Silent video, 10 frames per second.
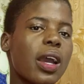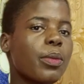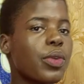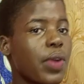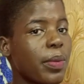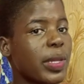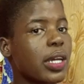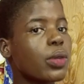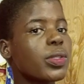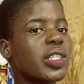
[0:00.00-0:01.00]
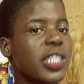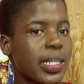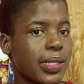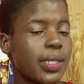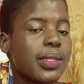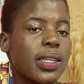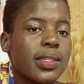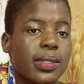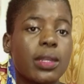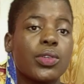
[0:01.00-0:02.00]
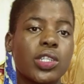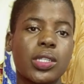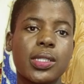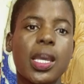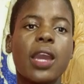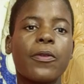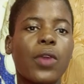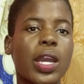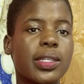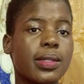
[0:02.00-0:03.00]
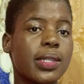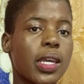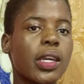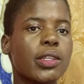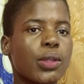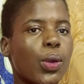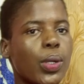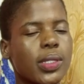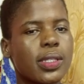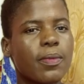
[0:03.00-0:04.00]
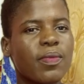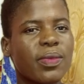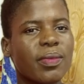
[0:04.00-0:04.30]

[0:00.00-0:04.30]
um, criminal justice institutions for it to take its course.